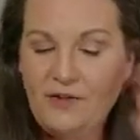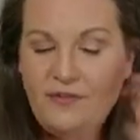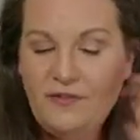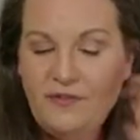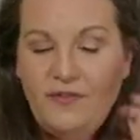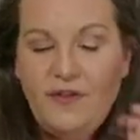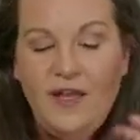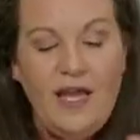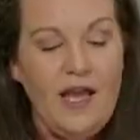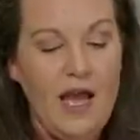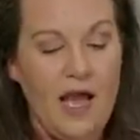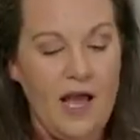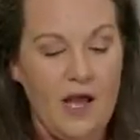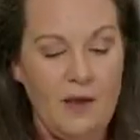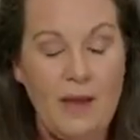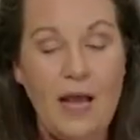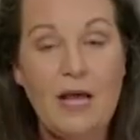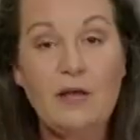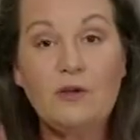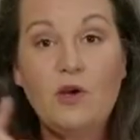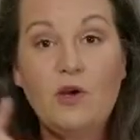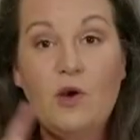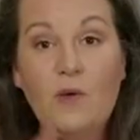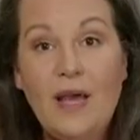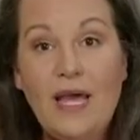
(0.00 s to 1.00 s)
I'll go
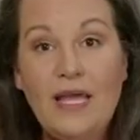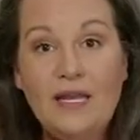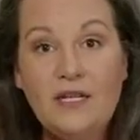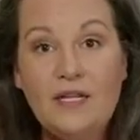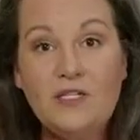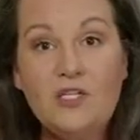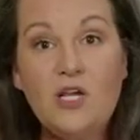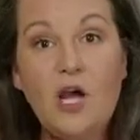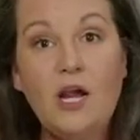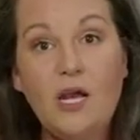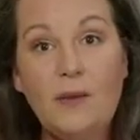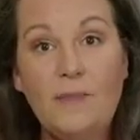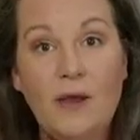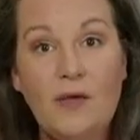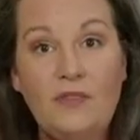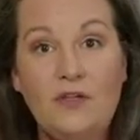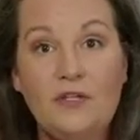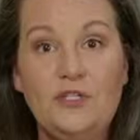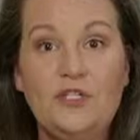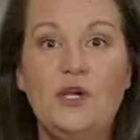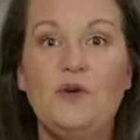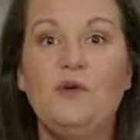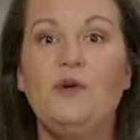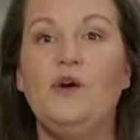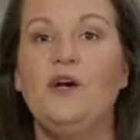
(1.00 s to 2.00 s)
ahead and talk about the dough
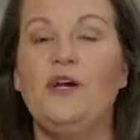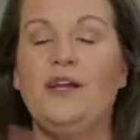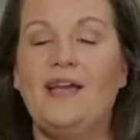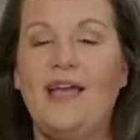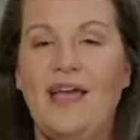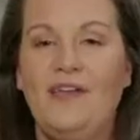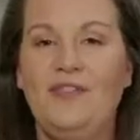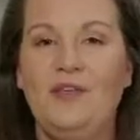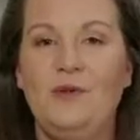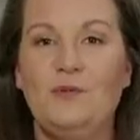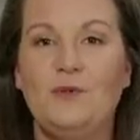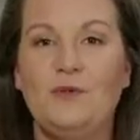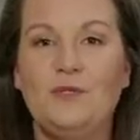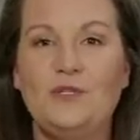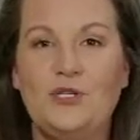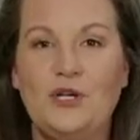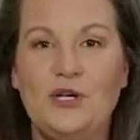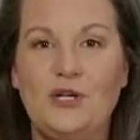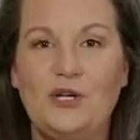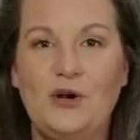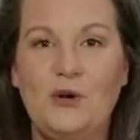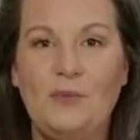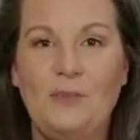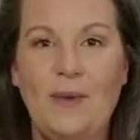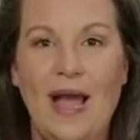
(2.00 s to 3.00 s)
hook and then we'll circle
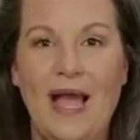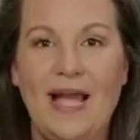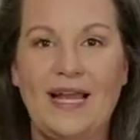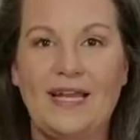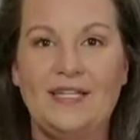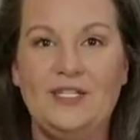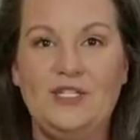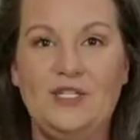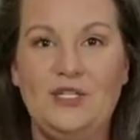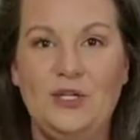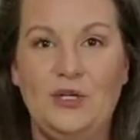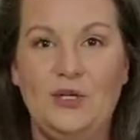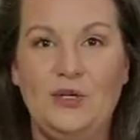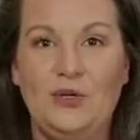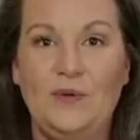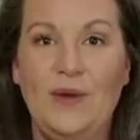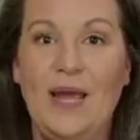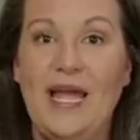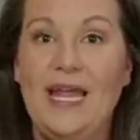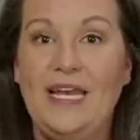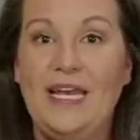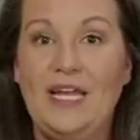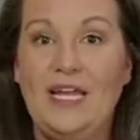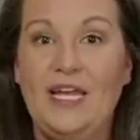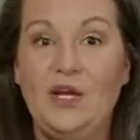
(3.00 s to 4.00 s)
back to any
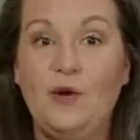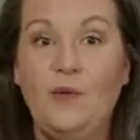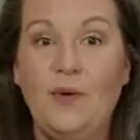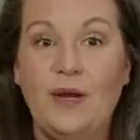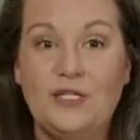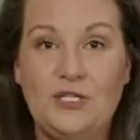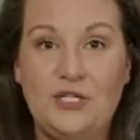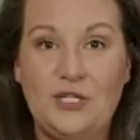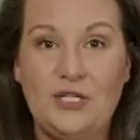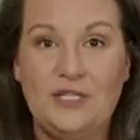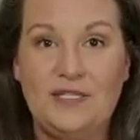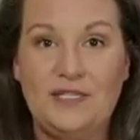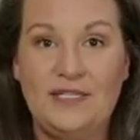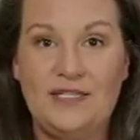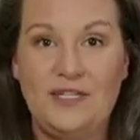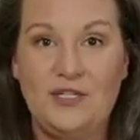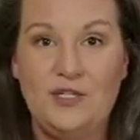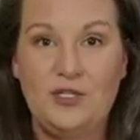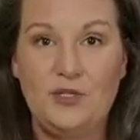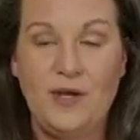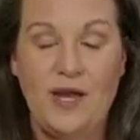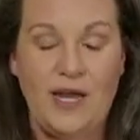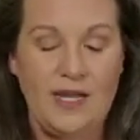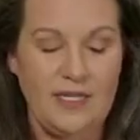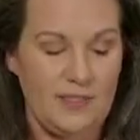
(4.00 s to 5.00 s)
questions that you
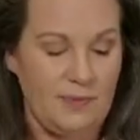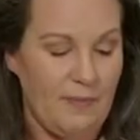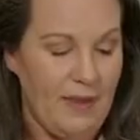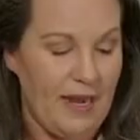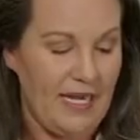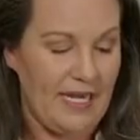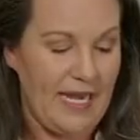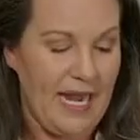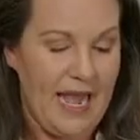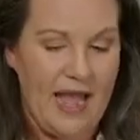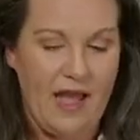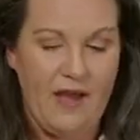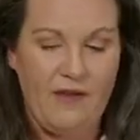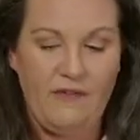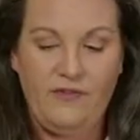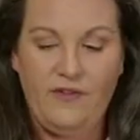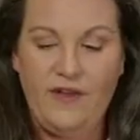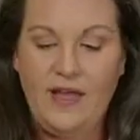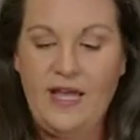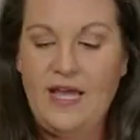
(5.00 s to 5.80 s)
guys might have.